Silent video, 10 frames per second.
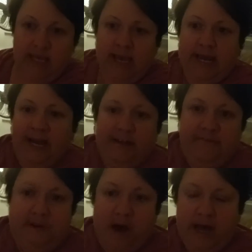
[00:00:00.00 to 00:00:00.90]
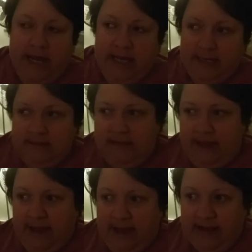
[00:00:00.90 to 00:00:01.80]
and I find
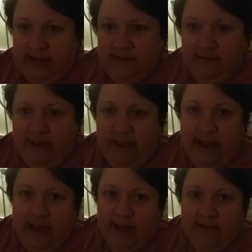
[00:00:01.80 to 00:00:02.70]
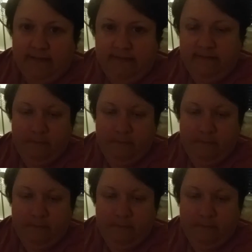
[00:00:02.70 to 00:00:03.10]
that if I have